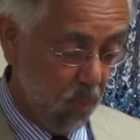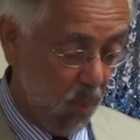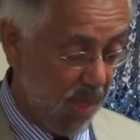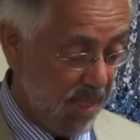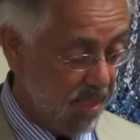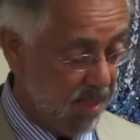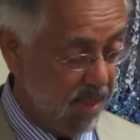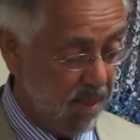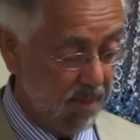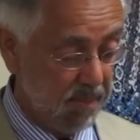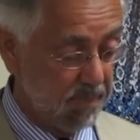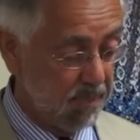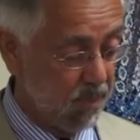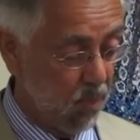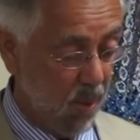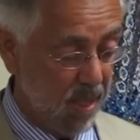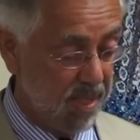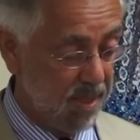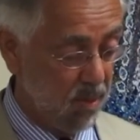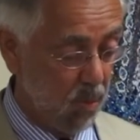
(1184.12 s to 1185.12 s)
went
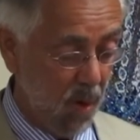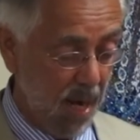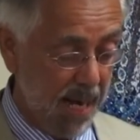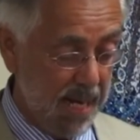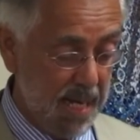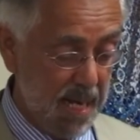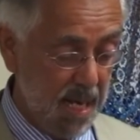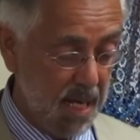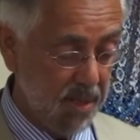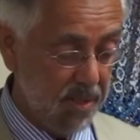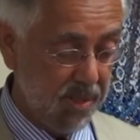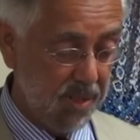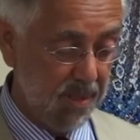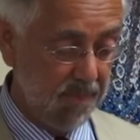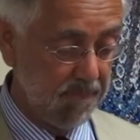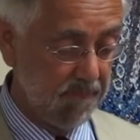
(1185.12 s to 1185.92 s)
to the White House,